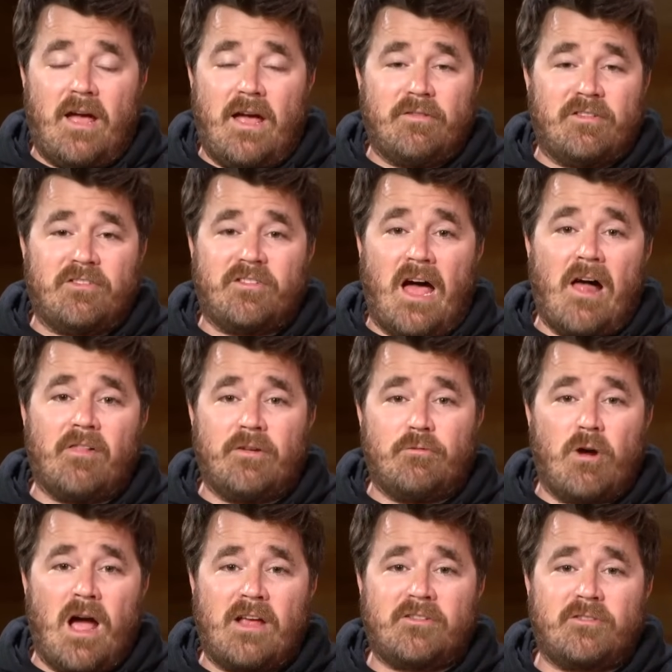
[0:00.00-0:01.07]
a
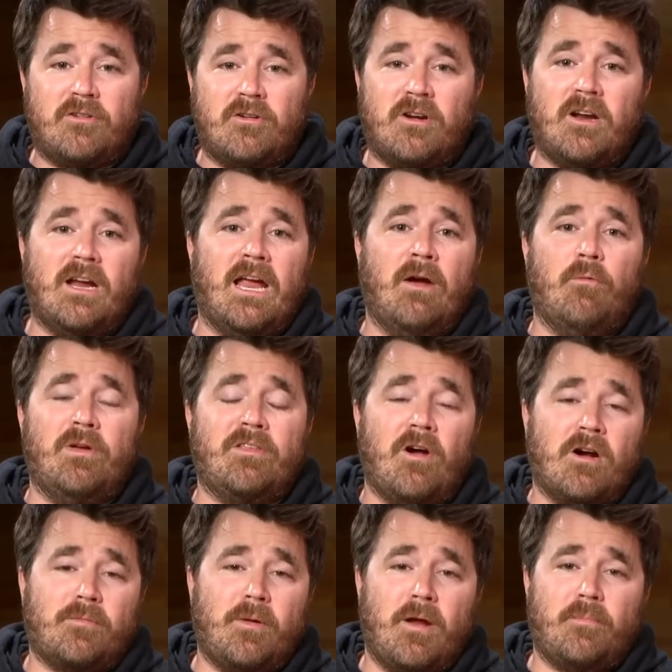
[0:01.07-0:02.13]
solid roster. Again, we
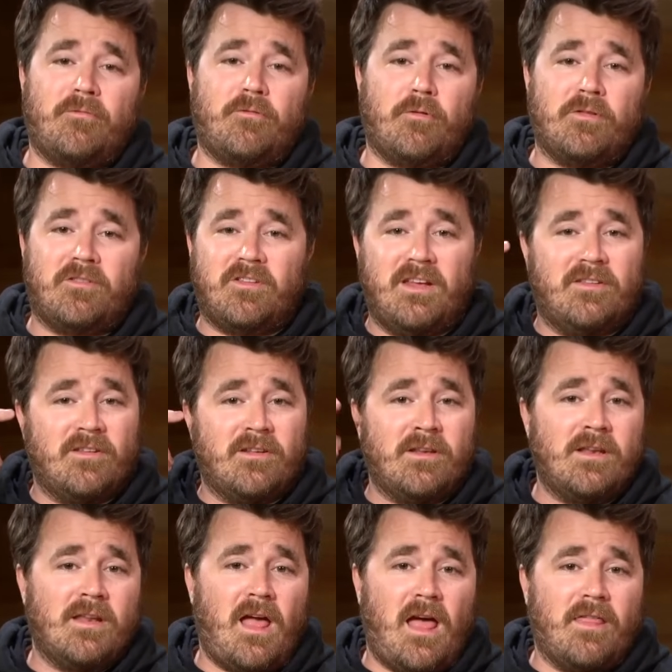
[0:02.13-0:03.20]
talked about it before the season.